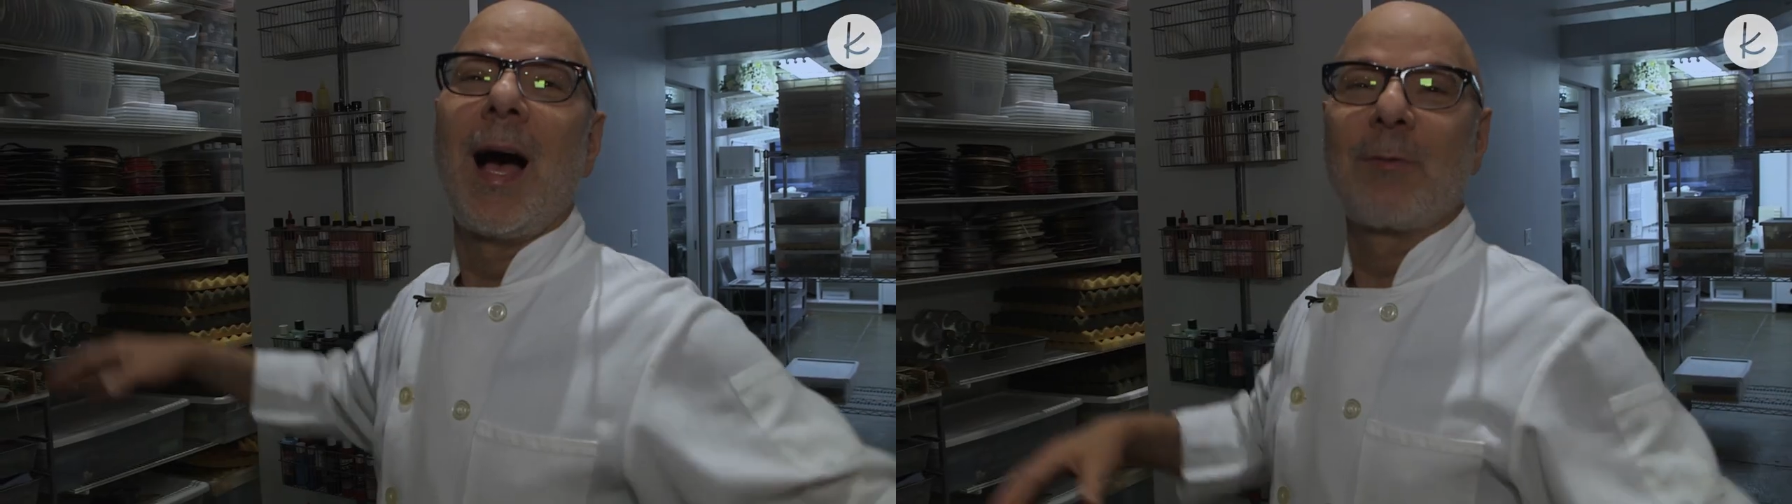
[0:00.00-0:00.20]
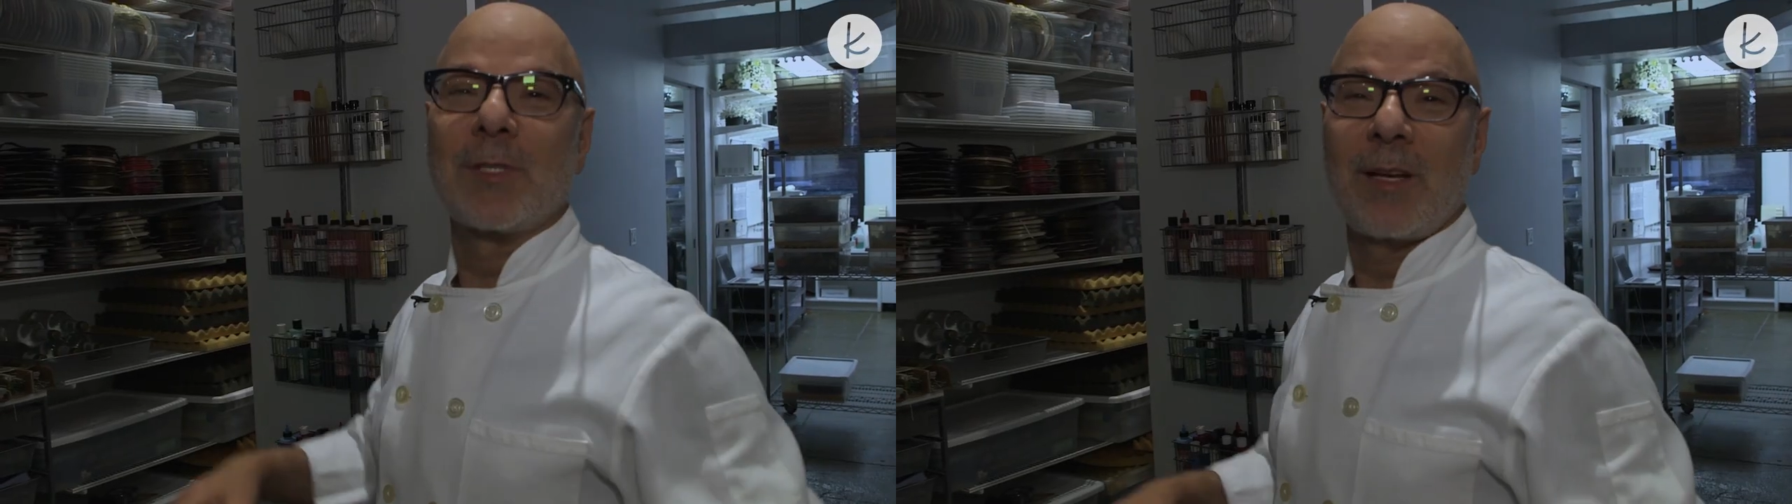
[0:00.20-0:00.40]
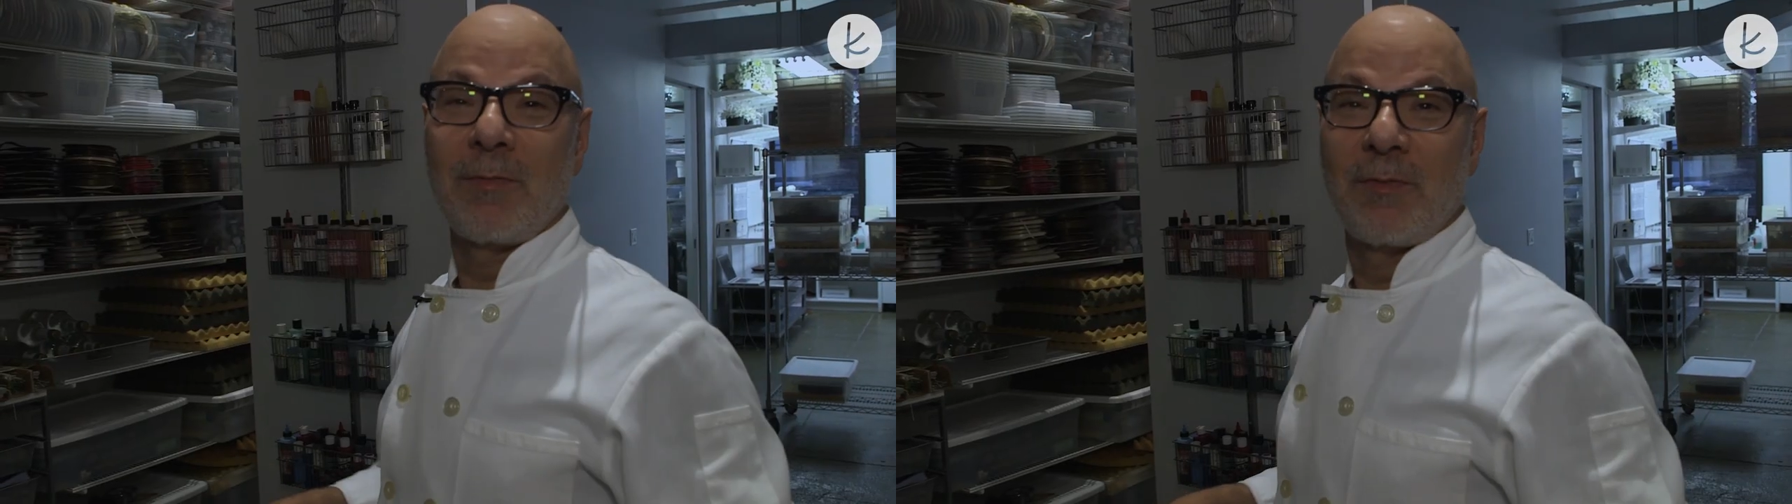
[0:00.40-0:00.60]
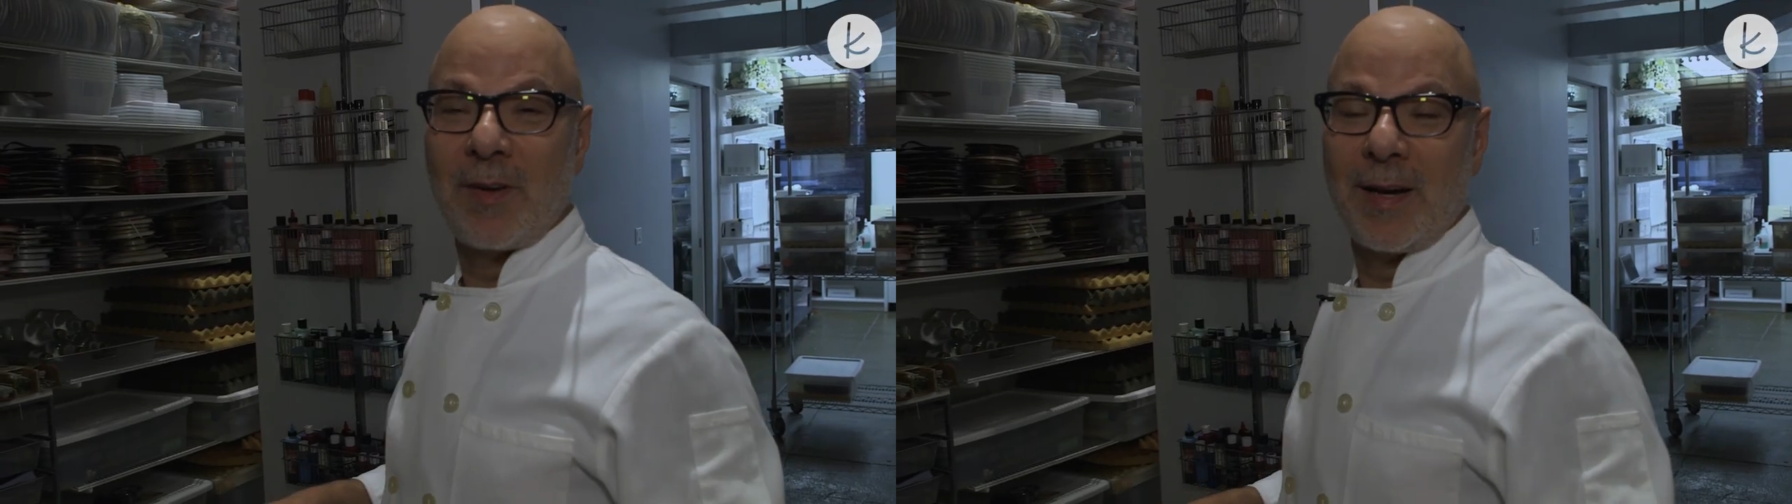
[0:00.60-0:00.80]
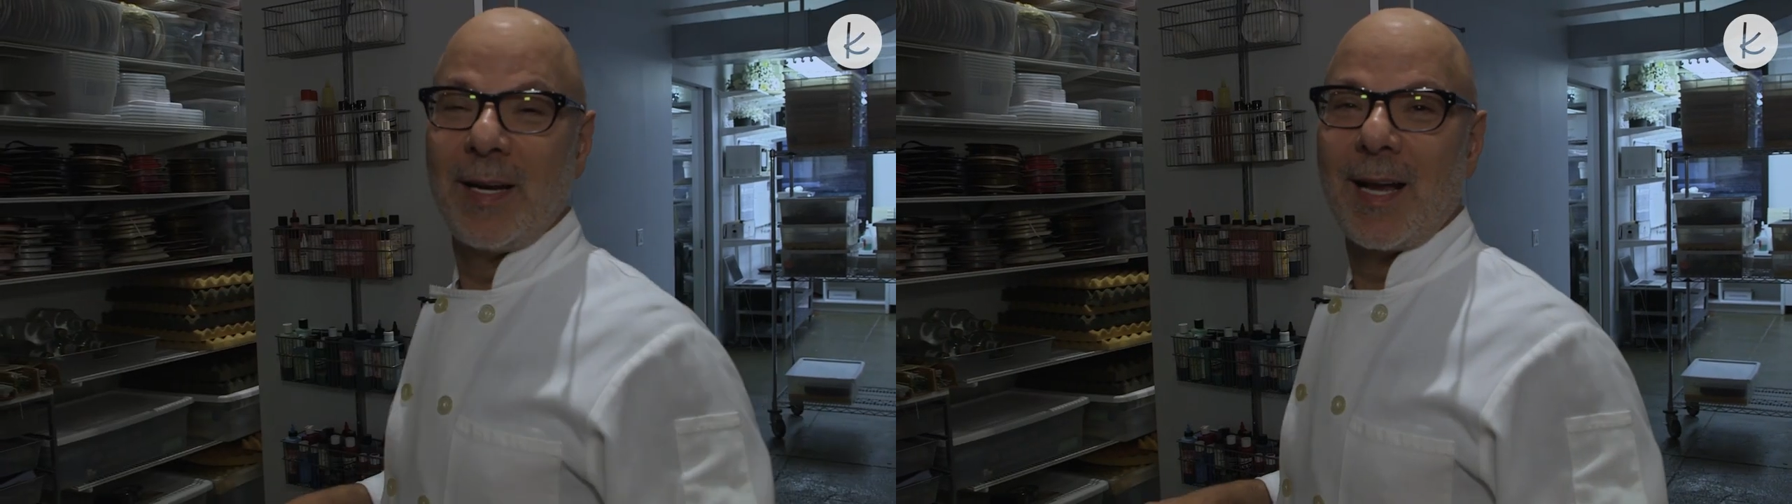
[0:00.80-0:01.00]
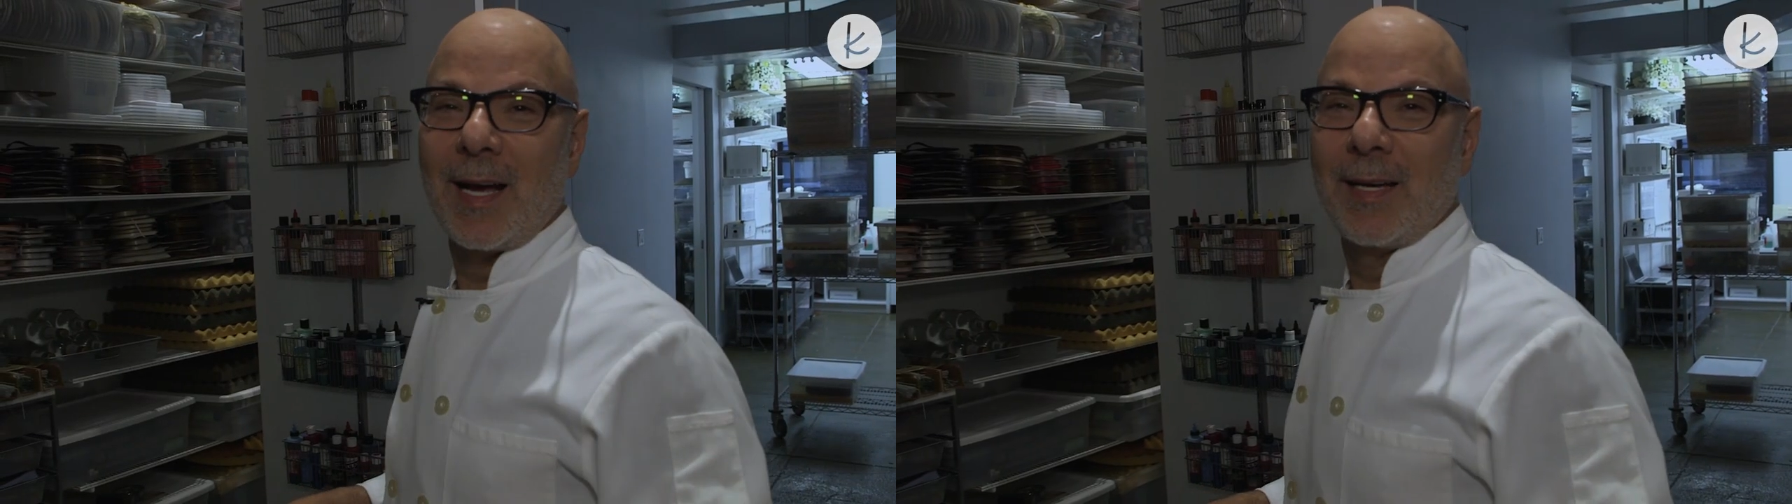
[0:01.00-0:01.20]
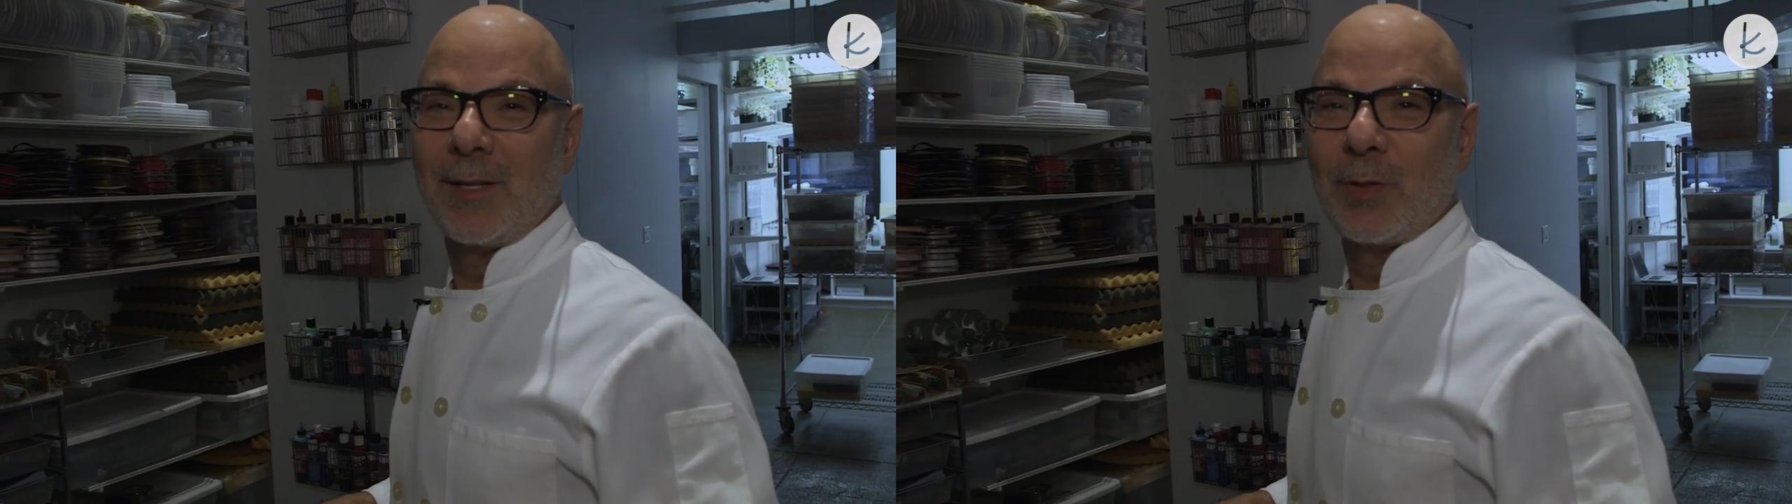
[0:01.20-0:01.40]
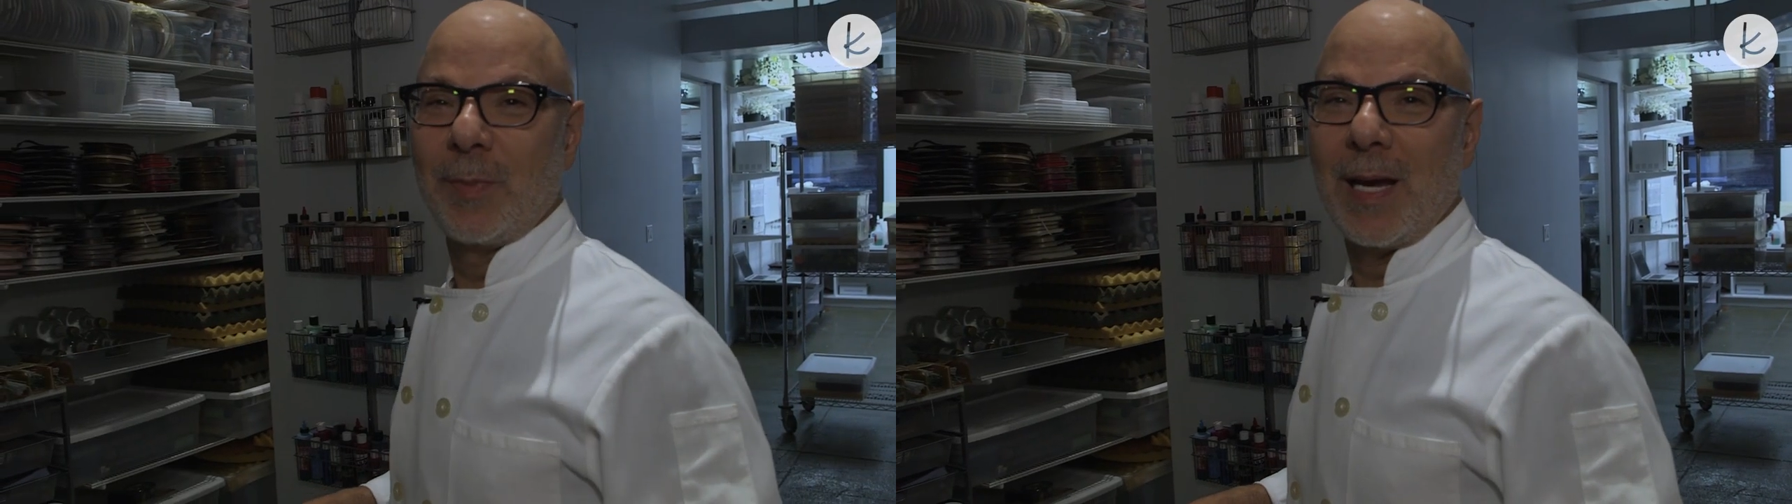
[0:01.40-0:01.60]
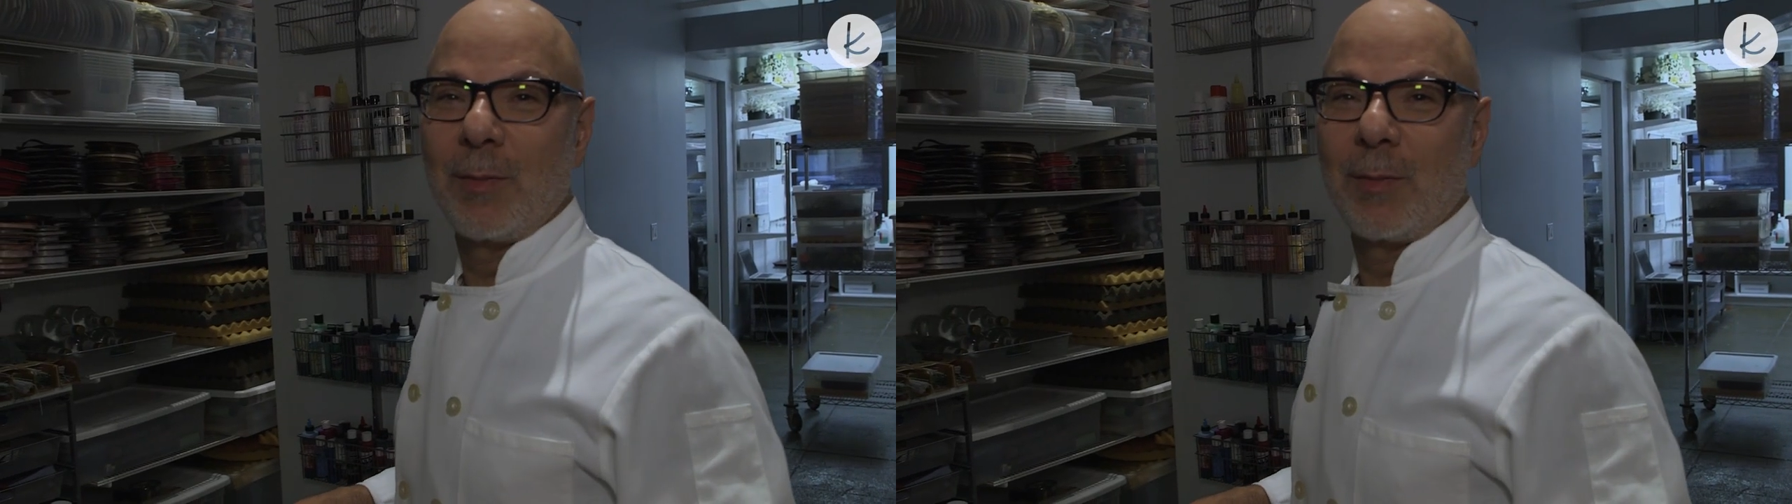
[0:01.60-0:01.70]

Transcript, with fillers: I was very lucky to be